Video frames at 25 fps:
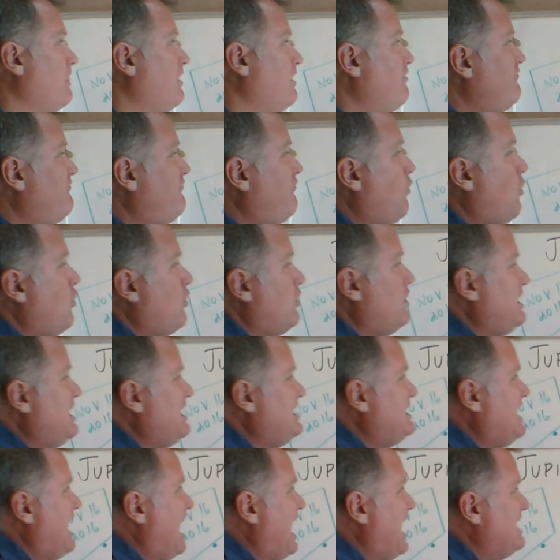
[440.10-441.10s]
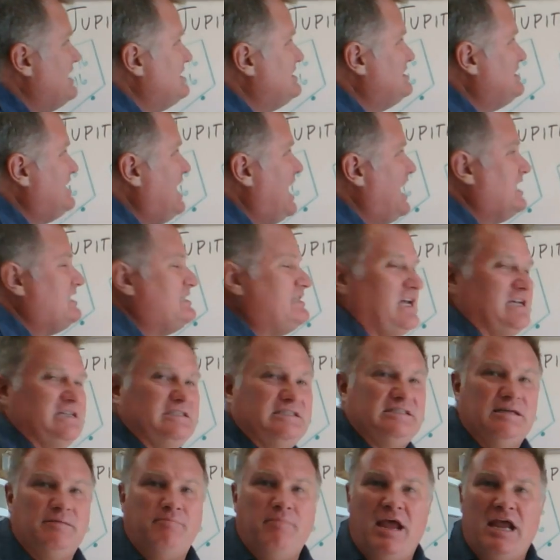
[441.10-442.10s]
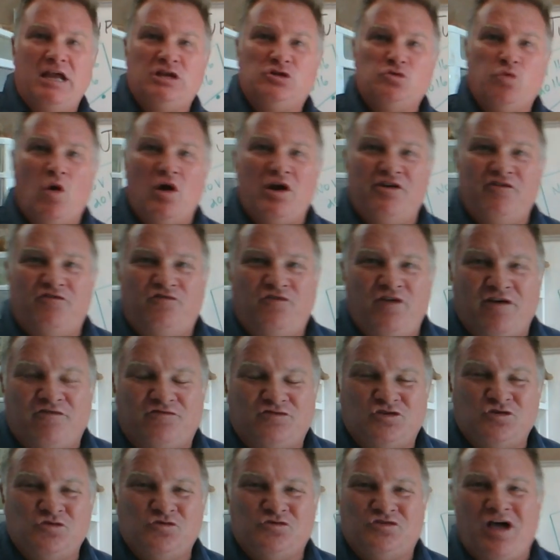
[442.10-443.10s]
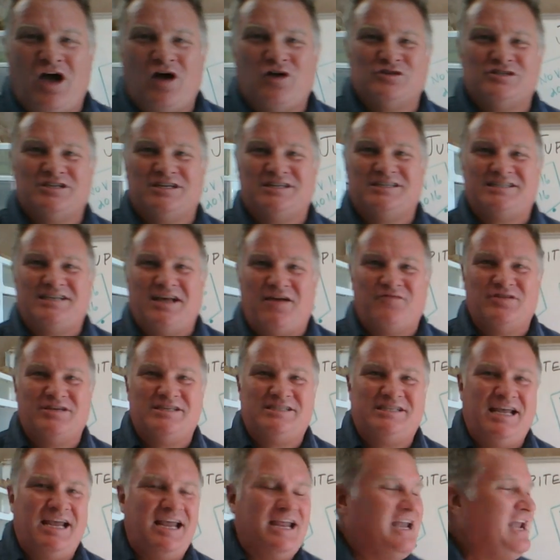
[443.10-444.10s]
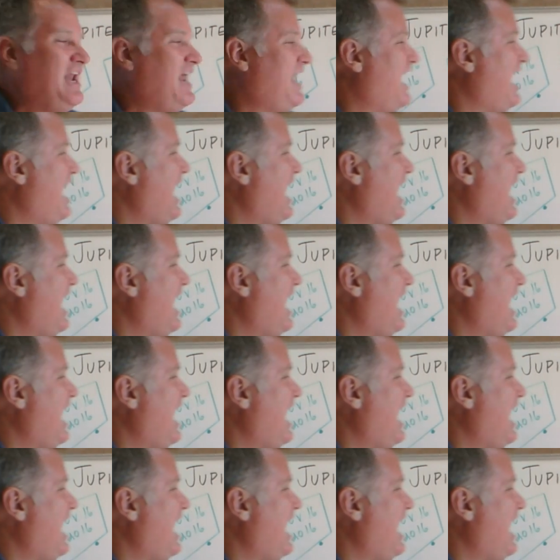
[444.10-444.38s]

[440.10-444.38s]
40 days takes us to May 25th, 2017,